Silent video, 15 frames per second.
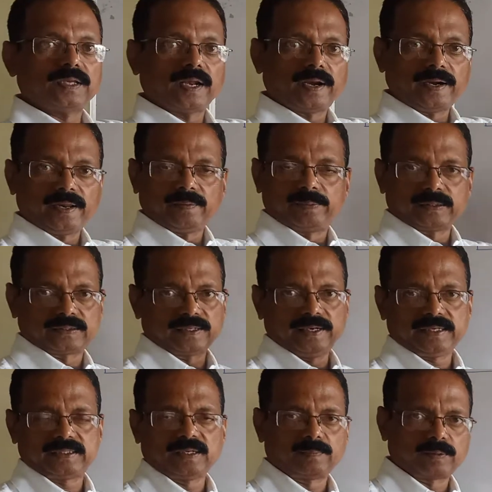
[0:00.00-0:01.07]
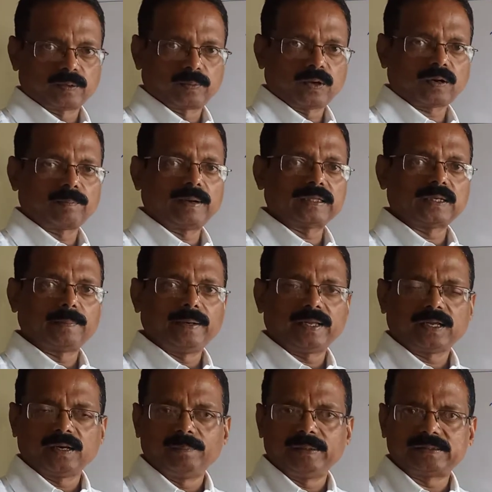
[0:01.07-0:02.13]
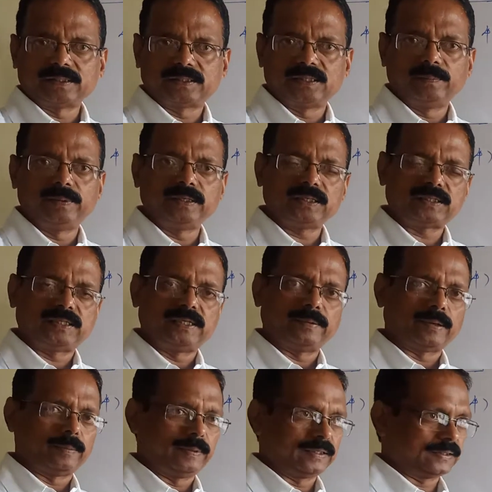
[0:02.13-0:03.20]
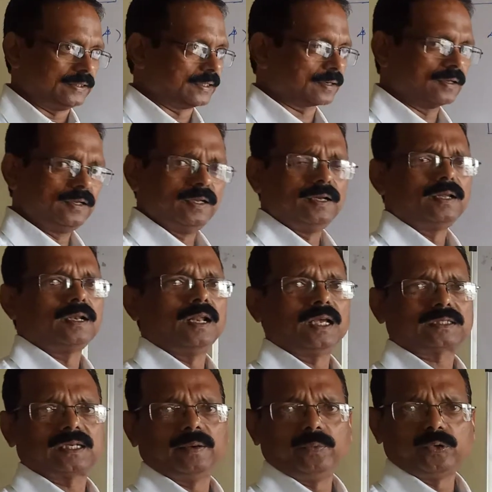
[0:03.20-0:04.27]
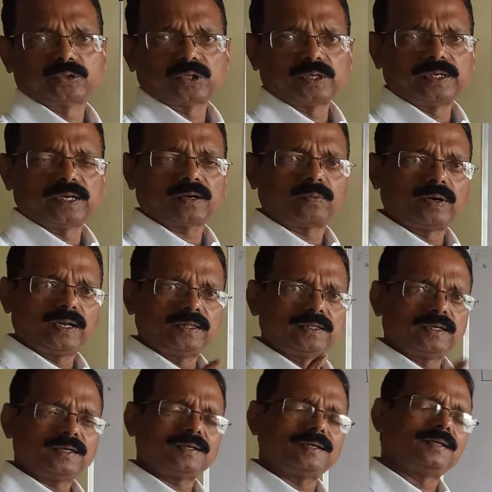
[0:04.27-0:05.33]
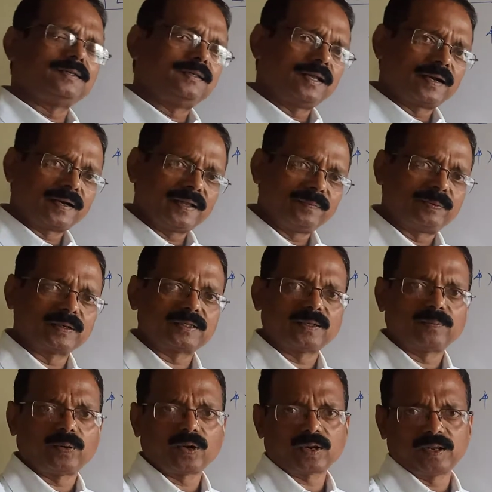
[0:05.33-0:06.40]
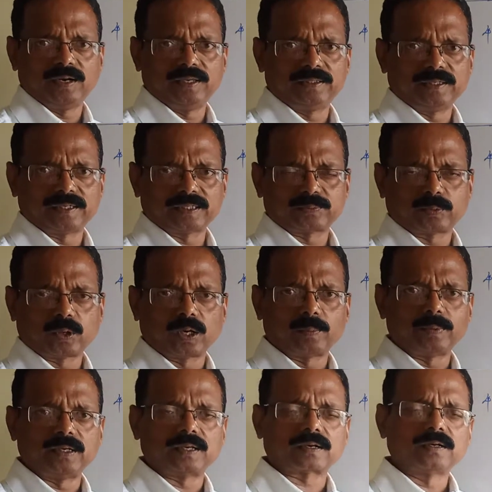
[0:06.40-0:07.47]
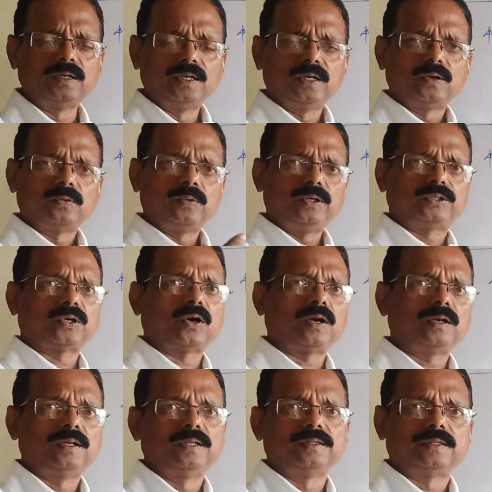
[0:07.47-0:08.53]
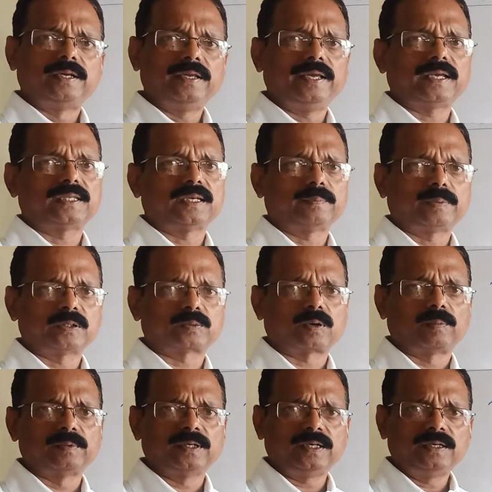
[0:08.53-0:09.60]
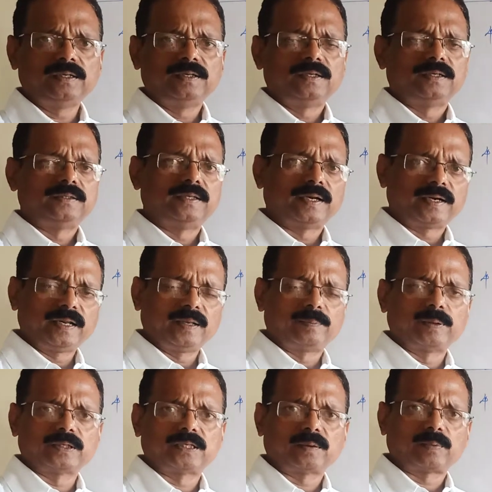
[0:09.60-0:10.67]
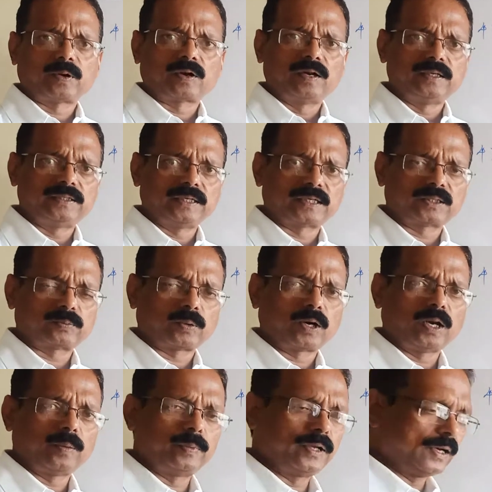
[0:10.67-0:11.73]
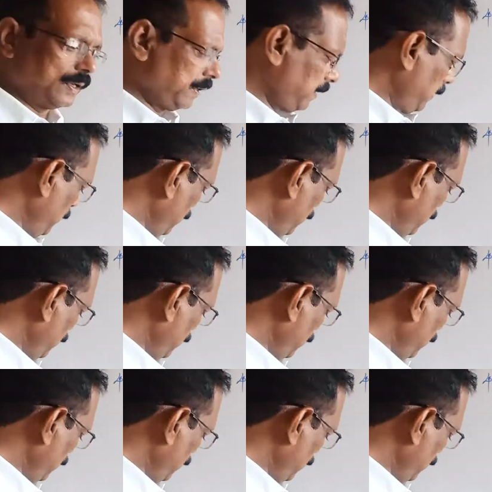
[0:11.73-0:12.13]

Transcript: generating function. Next chapter for mathematical methods in the STYBS here. Last time we saw here what is the generating function for Legendre's polynomial here. We saw three examples from the generating function for Legendre's polynomial here.